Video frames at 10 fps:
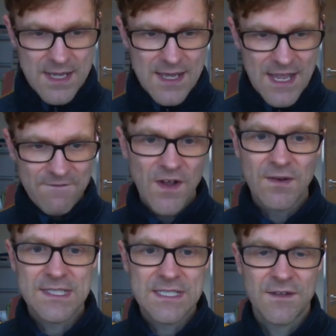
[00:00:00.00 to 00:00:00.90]
He
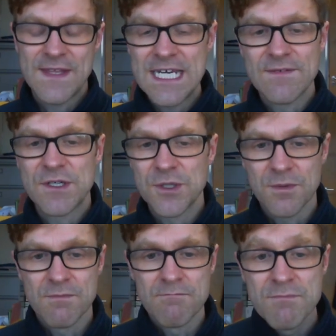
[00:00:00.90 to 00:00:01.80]
focuses on the individual
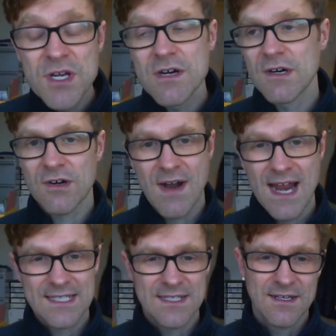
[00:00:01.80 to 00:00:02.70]

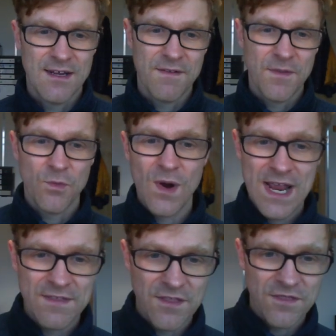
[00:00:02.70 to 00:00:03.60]
bureaucrat and the
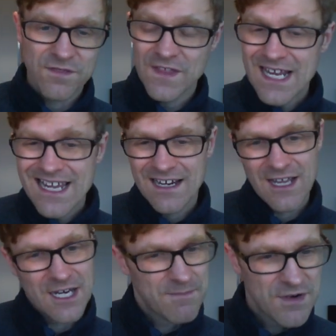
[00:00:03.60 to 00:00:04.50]
way that thinking
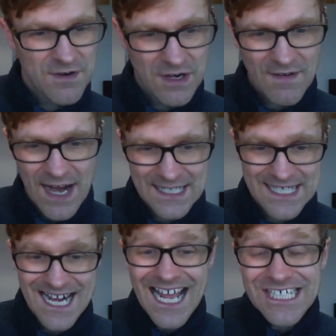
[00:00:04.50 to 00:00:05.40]
like a bureaucrat
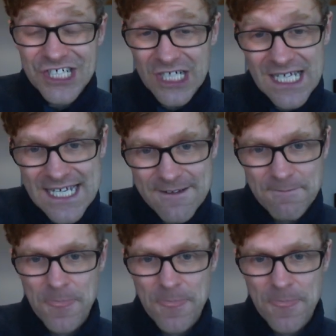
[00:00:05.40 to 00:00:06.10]
can actually